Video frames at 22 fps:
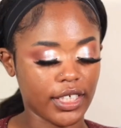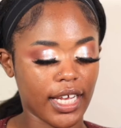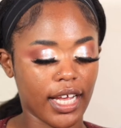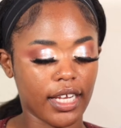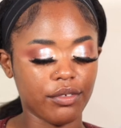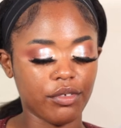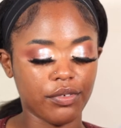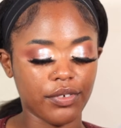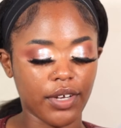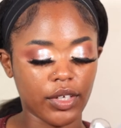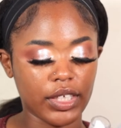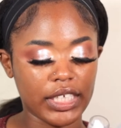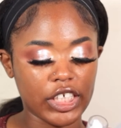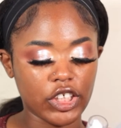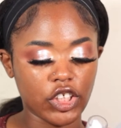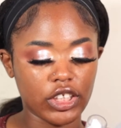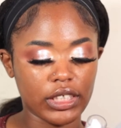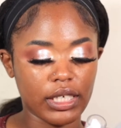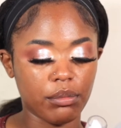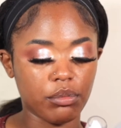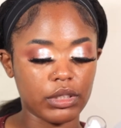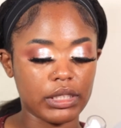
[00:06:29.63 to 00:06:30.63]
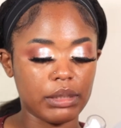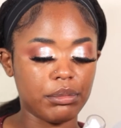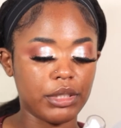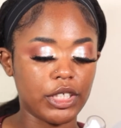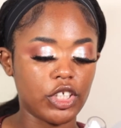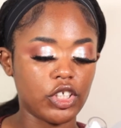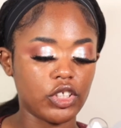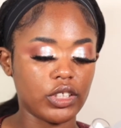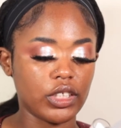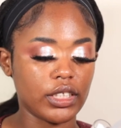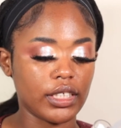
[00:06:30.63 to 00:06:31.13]
And for foundation I'm going to be
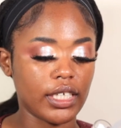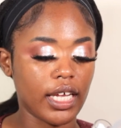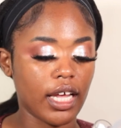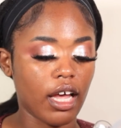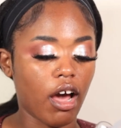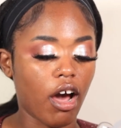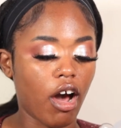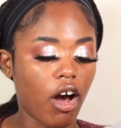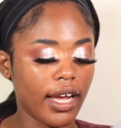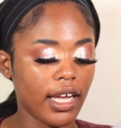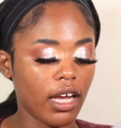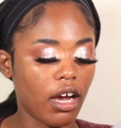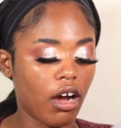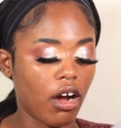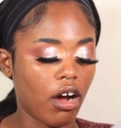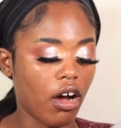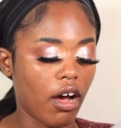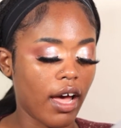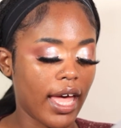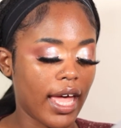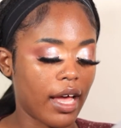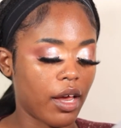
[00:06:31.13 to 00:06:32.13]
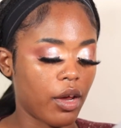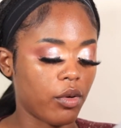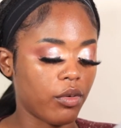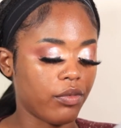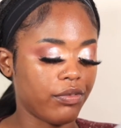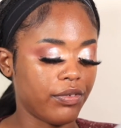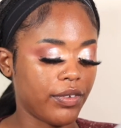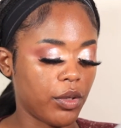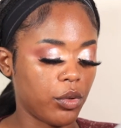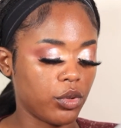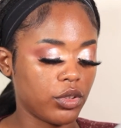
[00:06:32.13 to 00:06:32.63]
using the IRL
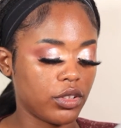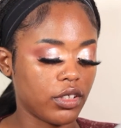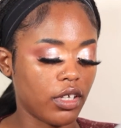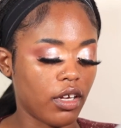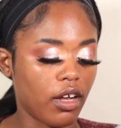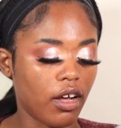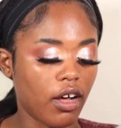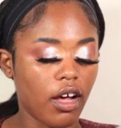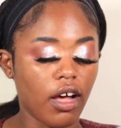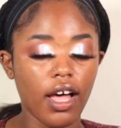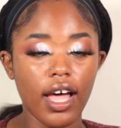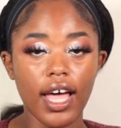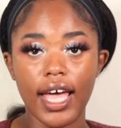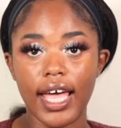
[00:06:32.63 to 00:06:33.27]
filter